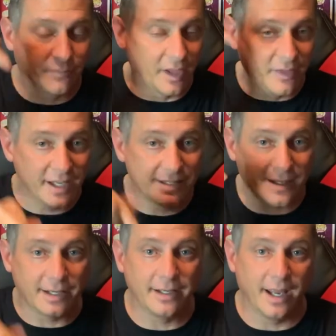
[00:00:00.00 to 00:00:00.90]
This
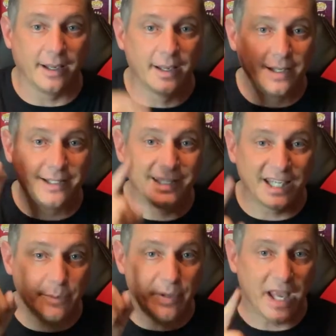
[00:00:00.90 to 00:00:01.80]
Sunday,
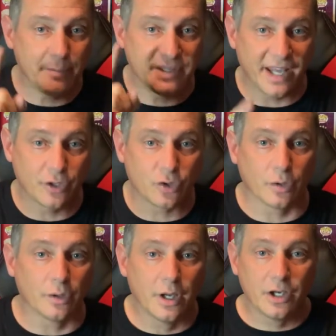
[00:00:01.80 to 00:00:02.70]
6 p.m.
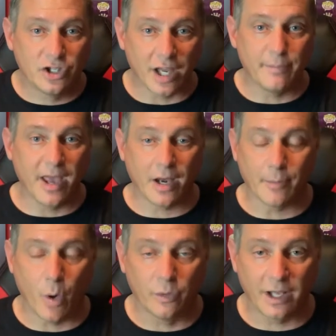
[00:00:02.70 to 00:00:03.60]
Central. Check me out. I'm
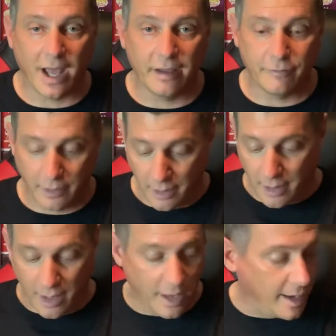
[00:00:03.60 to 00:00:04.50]
going live.
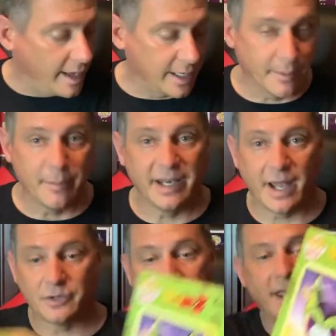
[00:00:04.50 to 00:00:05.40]
And I'm going to be
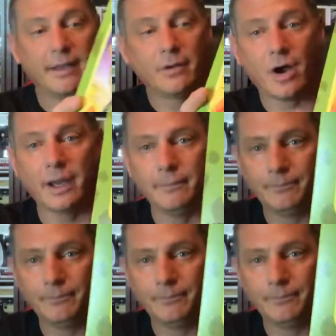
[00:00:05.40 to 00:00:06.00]
announcing that. All right.